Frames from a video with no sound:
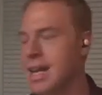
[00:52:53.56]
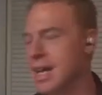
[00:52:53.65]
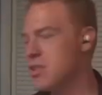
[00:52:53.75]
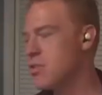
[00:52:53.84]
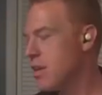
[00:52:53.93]

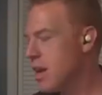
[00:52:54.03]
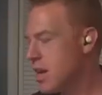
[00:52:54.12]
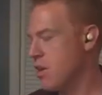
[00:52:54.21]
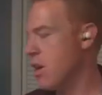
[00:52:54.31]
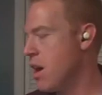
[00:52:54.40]
so they're not
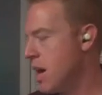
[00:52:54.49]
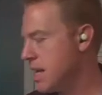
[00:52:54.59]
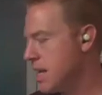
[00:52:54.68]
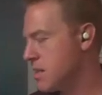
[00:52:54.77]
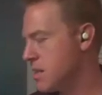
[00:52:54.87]
your
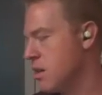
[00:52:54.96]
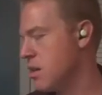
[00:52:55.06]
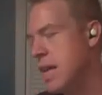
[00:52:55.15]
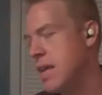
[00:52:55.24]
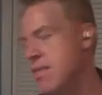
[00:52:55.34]
audience
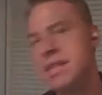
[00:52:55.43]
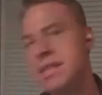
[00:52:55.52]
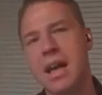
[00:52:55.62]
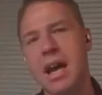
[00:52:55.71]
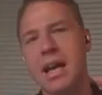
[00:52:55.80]
though in this
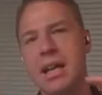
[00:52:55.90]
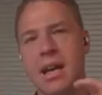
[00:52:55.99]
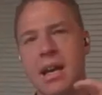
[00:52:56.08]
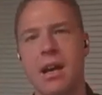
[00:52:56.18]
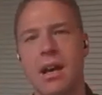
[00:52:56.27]
kind
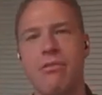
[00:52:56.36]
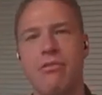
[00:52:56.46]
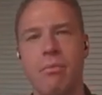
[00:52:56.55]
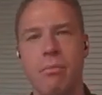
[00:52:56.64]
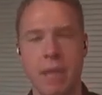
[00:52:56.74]

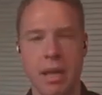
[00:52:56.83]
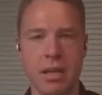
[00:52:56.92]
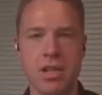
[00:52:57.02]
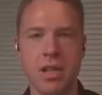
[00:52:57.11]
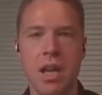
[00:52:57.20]
of
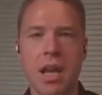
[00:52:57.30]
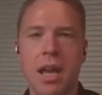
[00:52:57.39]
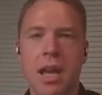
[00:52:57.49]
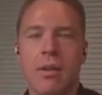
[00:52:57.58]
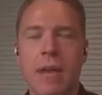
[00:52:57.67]
pitch,
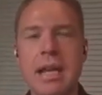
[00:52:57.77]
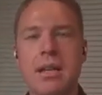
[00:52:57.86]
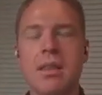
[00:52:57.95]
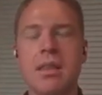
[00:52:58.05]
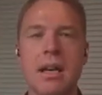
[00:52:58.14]
right?
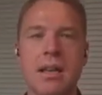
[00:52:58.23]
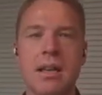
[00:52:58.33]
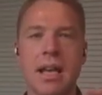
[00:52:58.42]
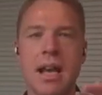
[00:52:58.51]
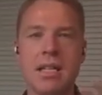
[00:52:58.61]
The
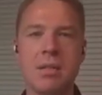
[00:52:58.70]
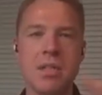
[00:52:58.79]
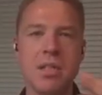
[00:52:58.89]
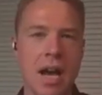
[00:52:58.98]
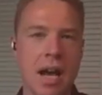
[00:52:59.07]
the
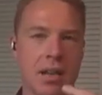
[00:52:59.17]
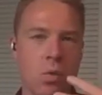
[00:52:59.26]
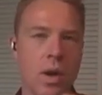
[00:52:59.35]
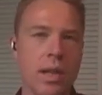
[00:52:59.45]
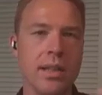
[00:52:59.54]
customer's not the
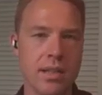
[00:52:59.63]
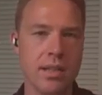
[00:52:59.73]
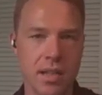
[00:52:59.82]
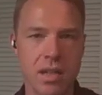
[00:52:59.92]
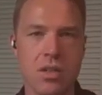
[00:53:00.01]
one
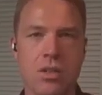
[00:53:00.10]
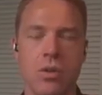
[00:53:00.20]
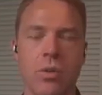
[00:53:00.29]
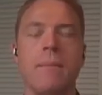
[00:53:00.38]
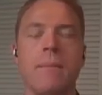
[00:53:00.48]
listening
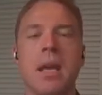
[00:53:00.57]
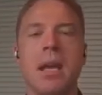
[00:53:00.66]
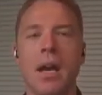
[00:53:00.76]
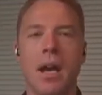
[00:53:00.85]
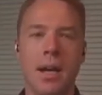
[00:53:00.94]
to it.
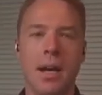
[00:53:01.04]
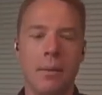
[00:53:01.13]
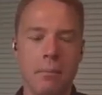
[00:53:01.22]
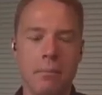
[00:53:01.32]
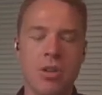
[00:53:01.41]

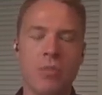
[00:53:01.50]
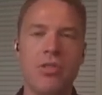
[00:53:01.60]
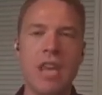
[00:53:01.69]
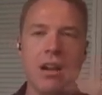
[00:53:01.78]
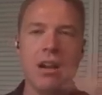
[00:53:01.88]
Um, so
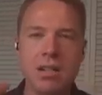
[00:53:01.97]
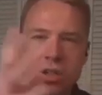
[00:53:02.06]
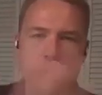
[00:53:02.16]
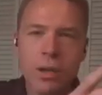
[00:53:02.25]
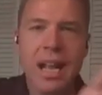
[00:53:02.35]
they're
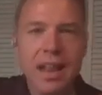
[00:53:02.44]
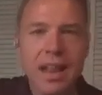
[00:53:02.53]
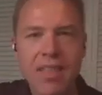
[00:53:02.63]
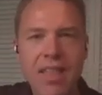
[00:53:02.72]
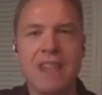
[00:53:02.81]
we're
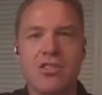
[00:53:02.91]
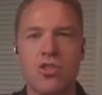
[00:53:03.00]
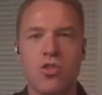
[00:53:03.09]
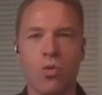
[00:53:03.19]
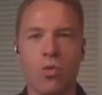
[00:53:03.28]
telling that
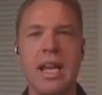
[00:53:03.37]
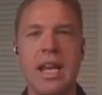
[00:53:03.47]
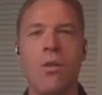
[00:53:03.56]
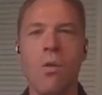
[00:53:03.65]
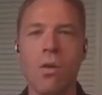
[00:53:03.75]
story
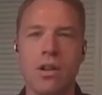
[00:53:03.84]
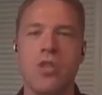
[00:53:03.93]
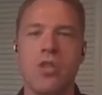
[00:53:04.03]
in order to